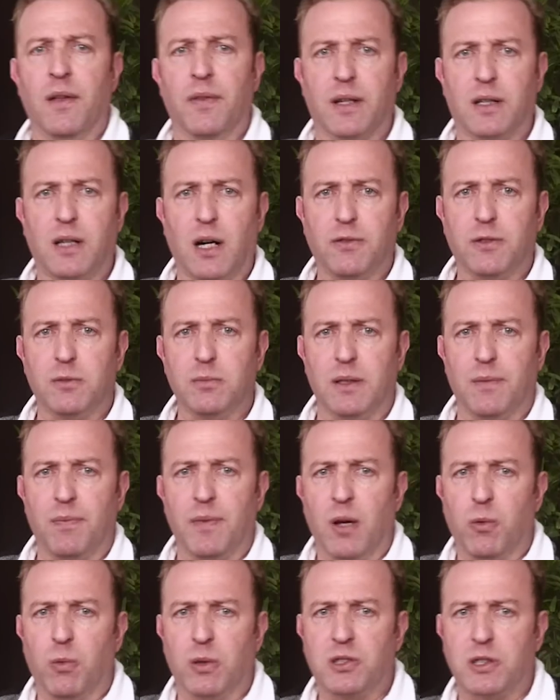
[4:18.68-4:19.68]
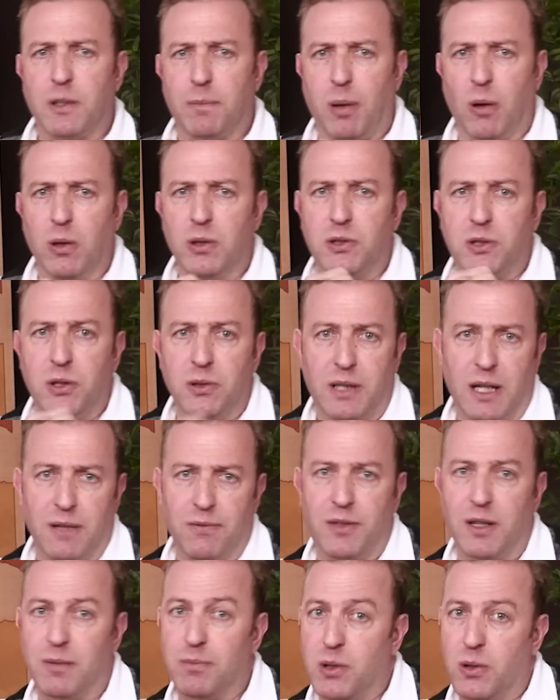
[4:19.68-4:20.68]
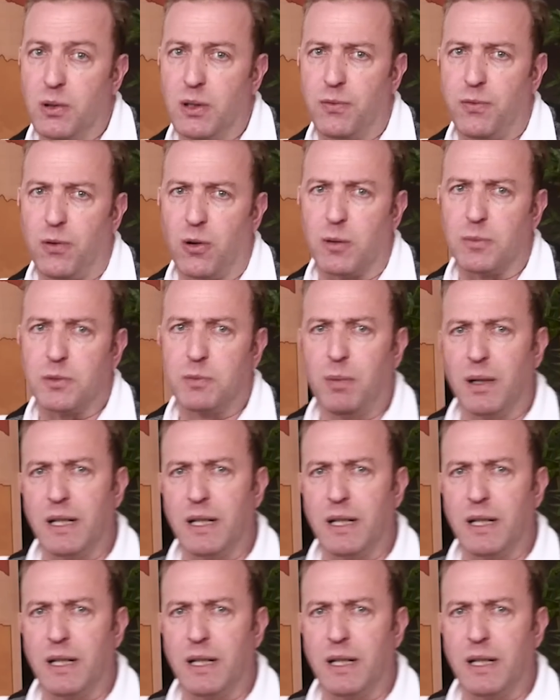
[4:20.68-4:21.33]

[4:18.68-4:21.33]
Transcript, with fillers: The government was supposed to give them uniforms,